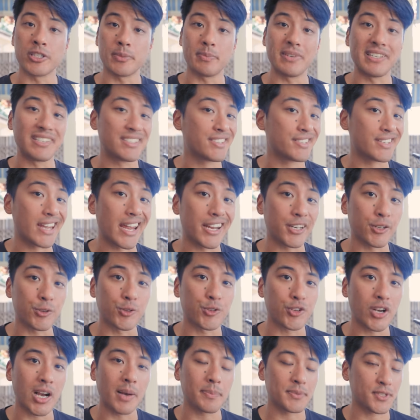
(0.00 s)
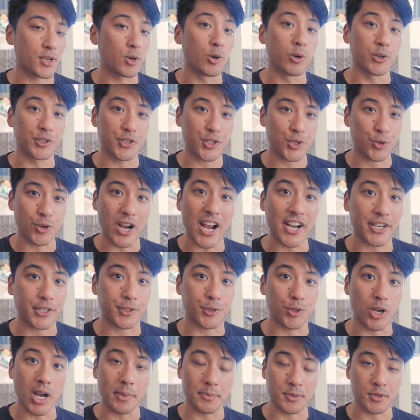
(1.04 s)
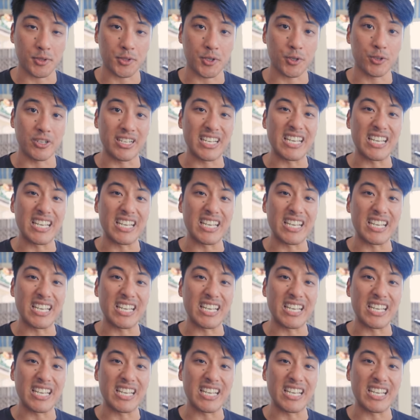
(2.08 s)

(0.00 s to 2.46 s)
to be standard drops or track drops, which are